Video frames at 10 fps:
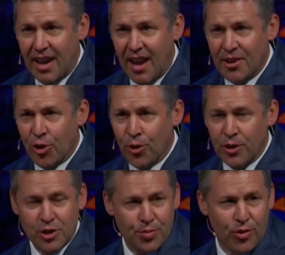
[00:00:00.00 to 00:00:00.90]
And
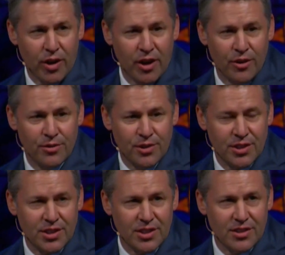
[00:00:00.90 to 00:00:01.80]
earnest
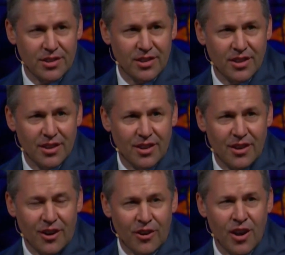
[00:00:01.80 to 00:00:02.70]
prayers
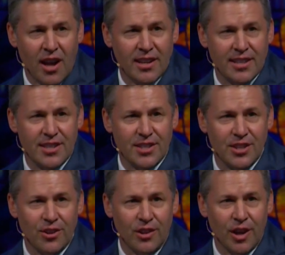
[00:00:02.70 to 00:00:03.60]
are not
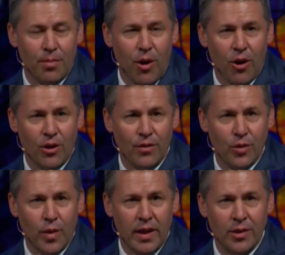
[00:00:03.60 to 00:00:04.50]
necessarily a part of
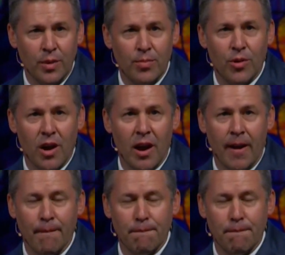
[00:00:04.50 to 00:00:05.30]
the way that we pray.